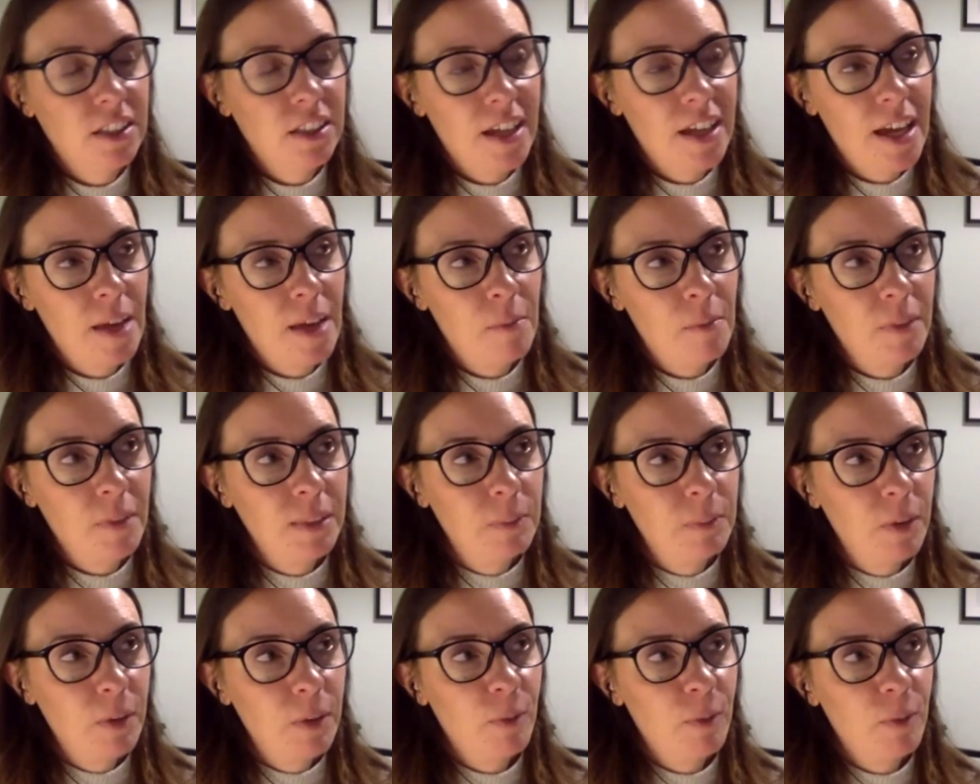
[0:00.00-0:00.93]
um, as
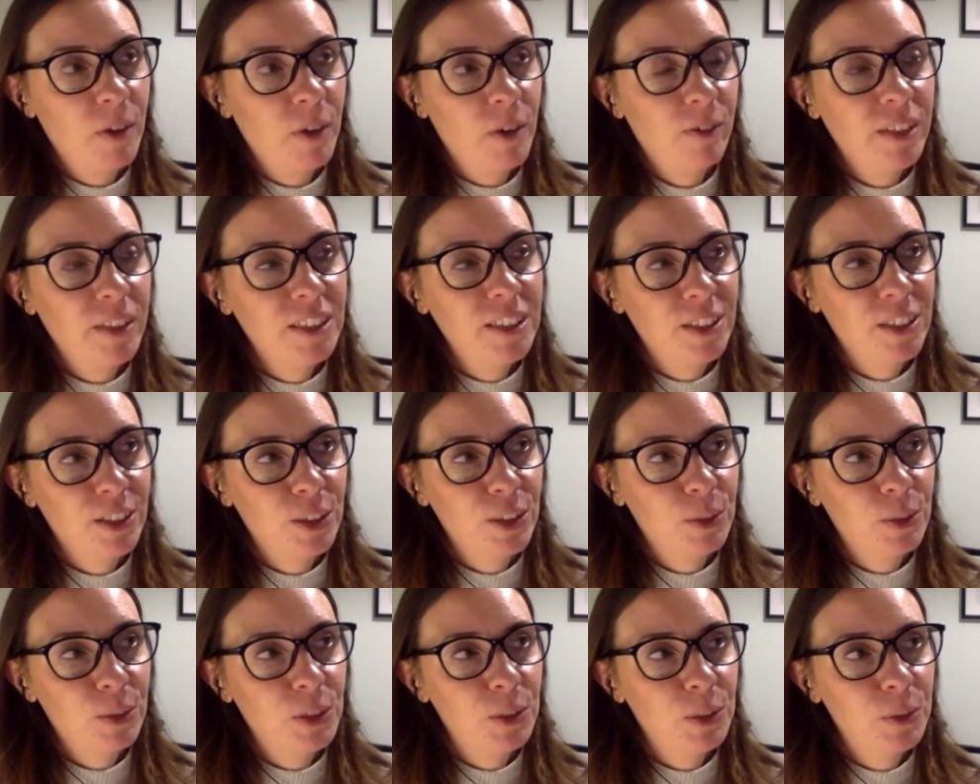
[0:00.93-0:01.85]
part of my research,
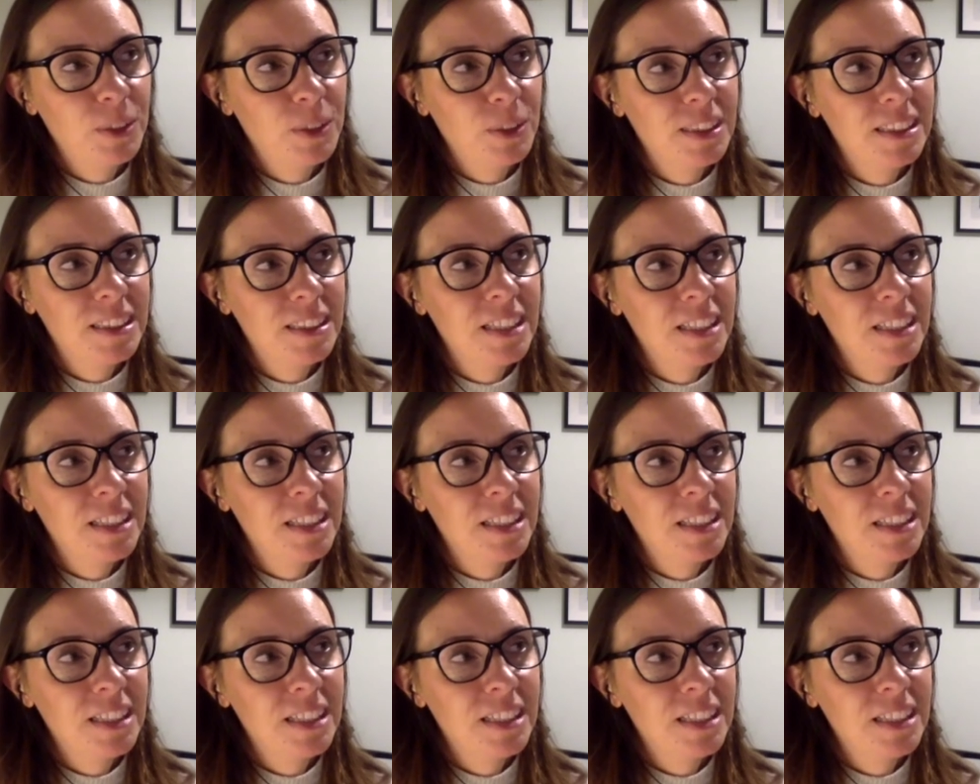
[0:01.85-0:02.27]
which was